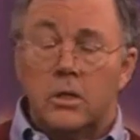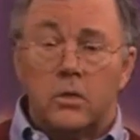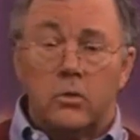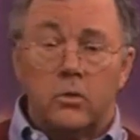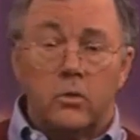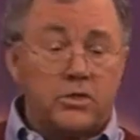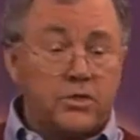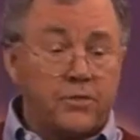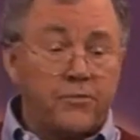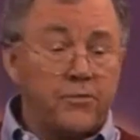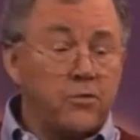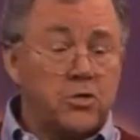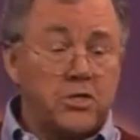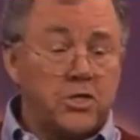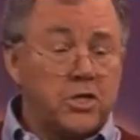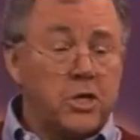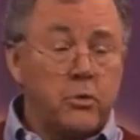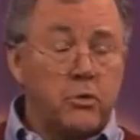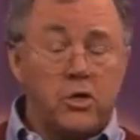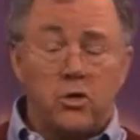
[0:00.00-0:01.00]
What's the first
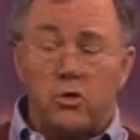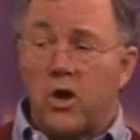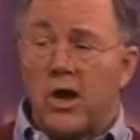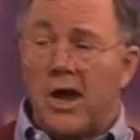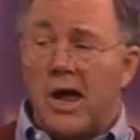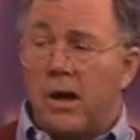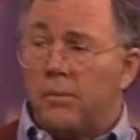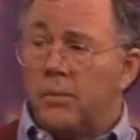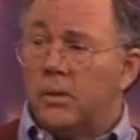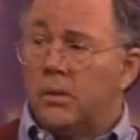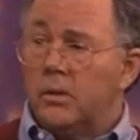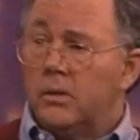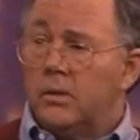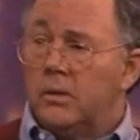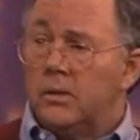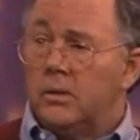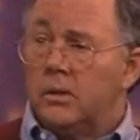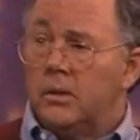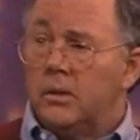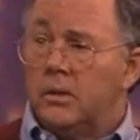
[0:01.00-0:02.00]
thing we'd grab?
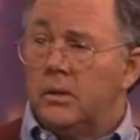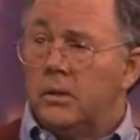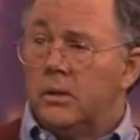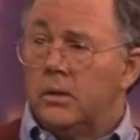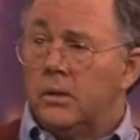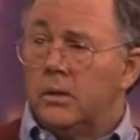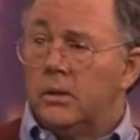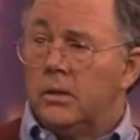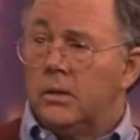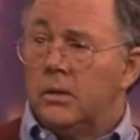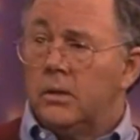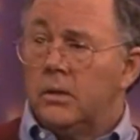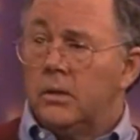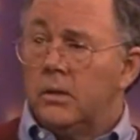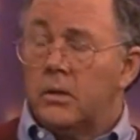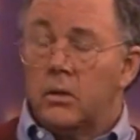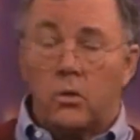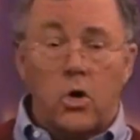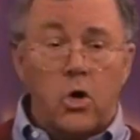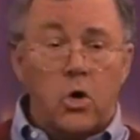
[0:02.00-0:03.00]

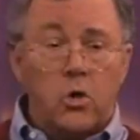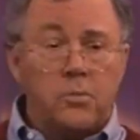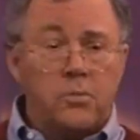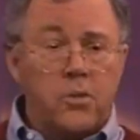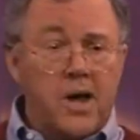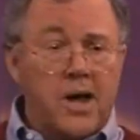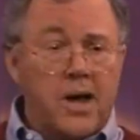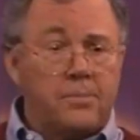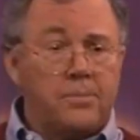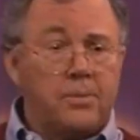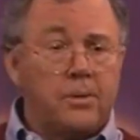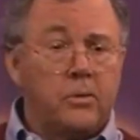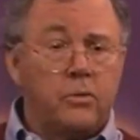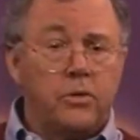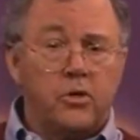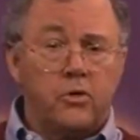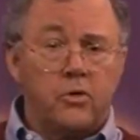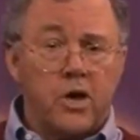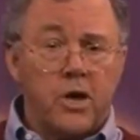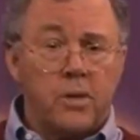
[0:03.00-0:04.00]
A road map.
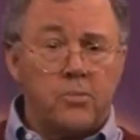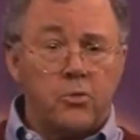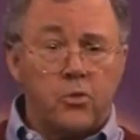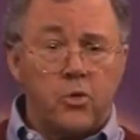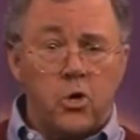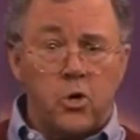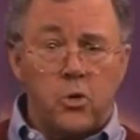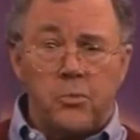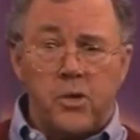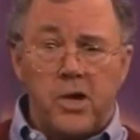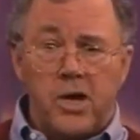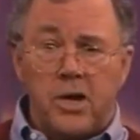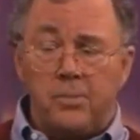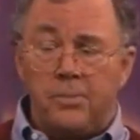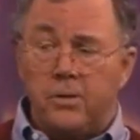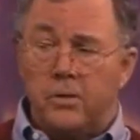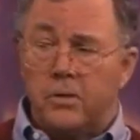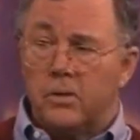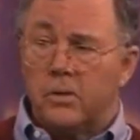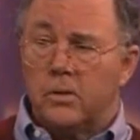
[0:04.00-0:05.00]
We'd grab a road
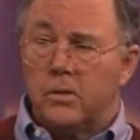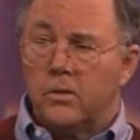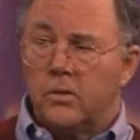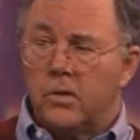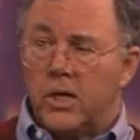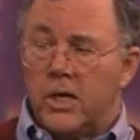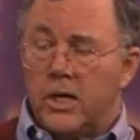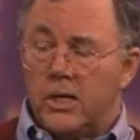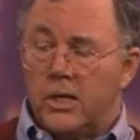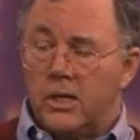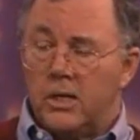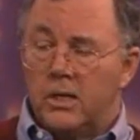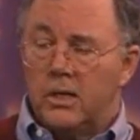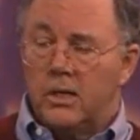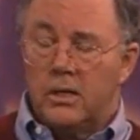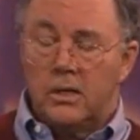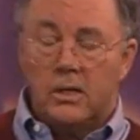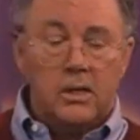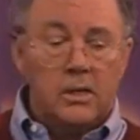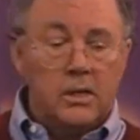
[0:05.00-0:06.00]
map, right?
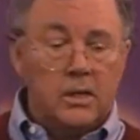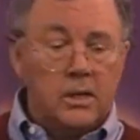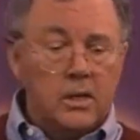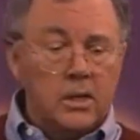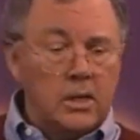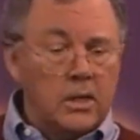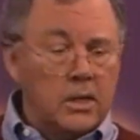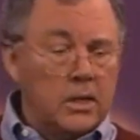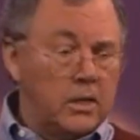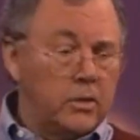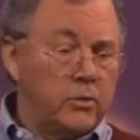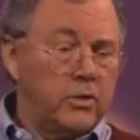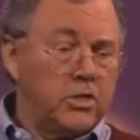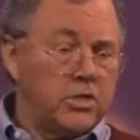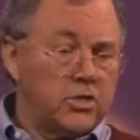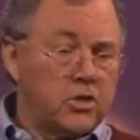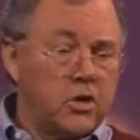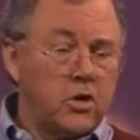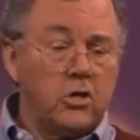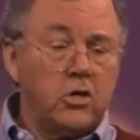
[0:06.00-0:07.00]
And we'd
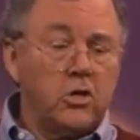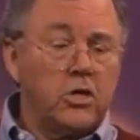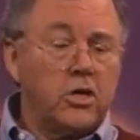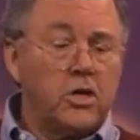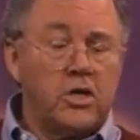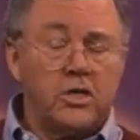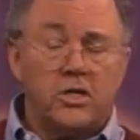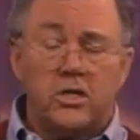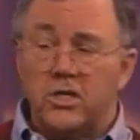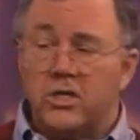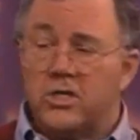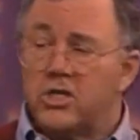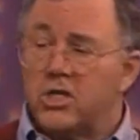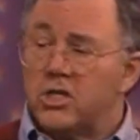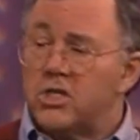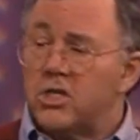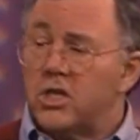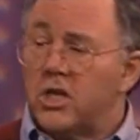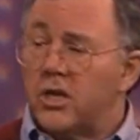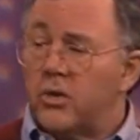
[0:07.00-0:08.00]
start looking at these
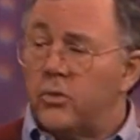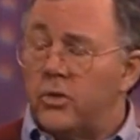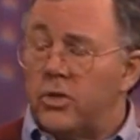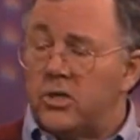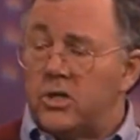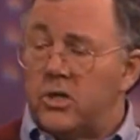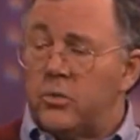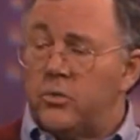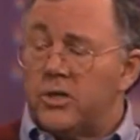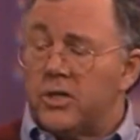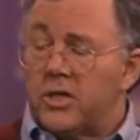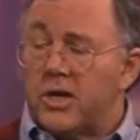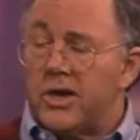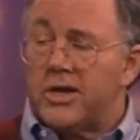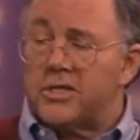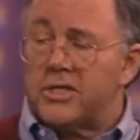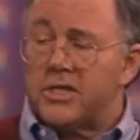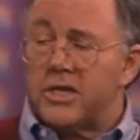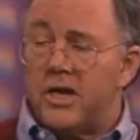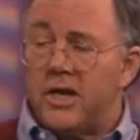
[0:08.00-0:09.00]
just like we did with
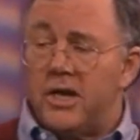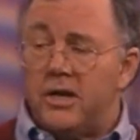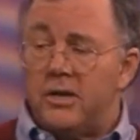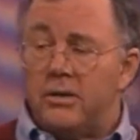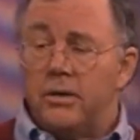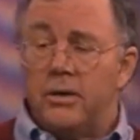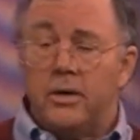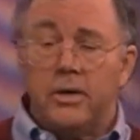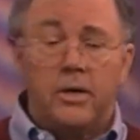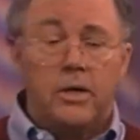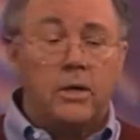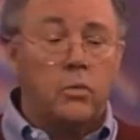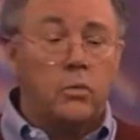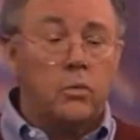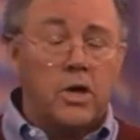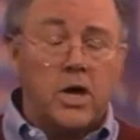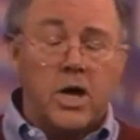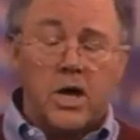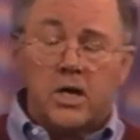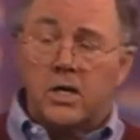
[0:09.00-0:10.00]
Cascade.
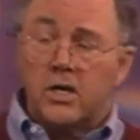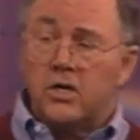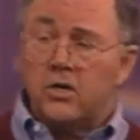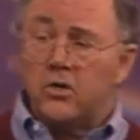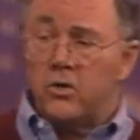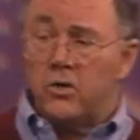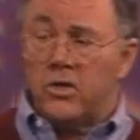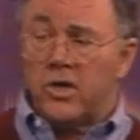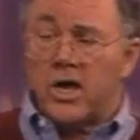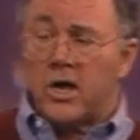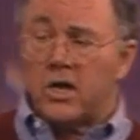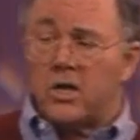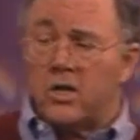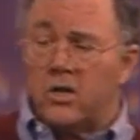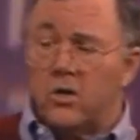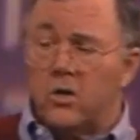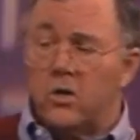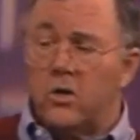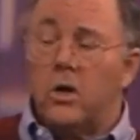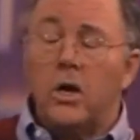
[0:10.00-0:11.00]
We're not going to do that
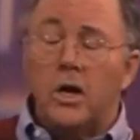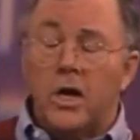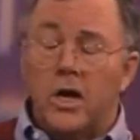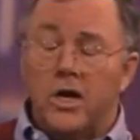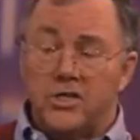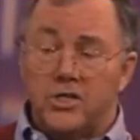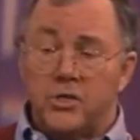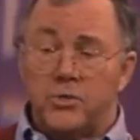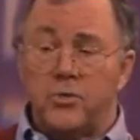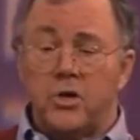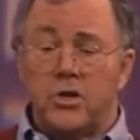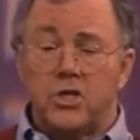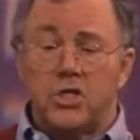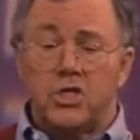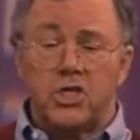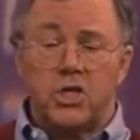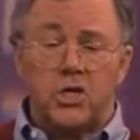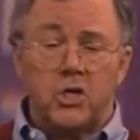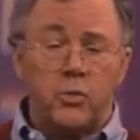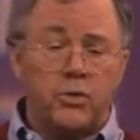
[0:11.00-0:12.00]
here. I just want to
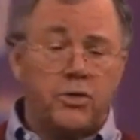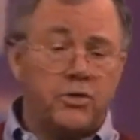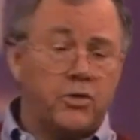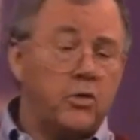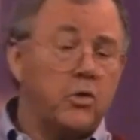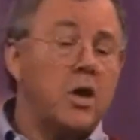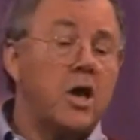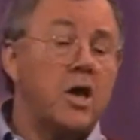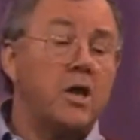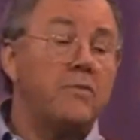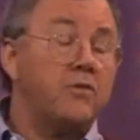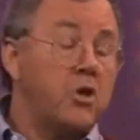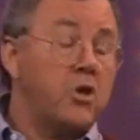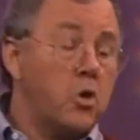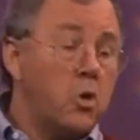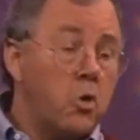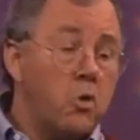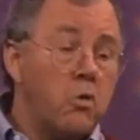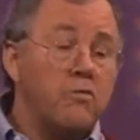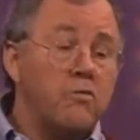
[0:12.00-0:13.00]
share with you kind of an
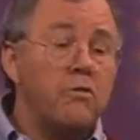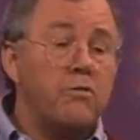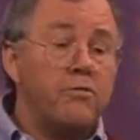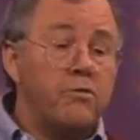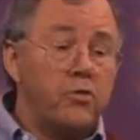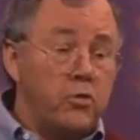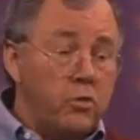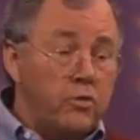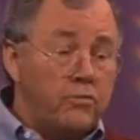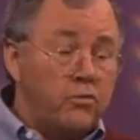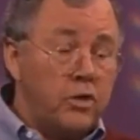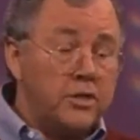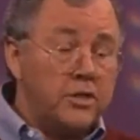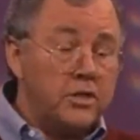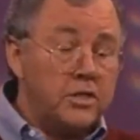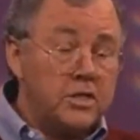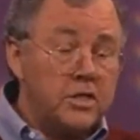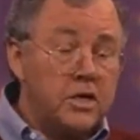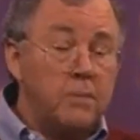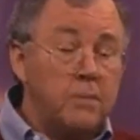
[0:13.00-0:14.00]
overview of what
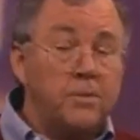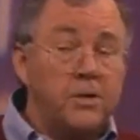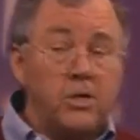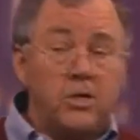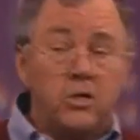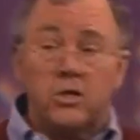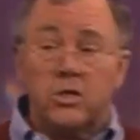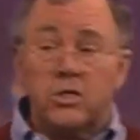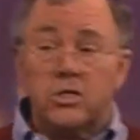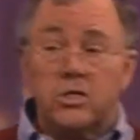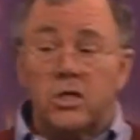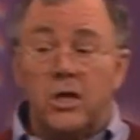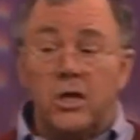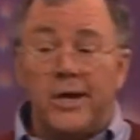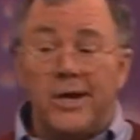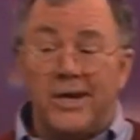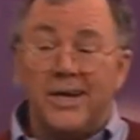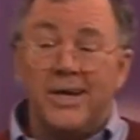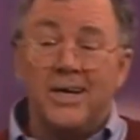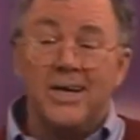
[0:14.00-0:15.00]
this company looks like.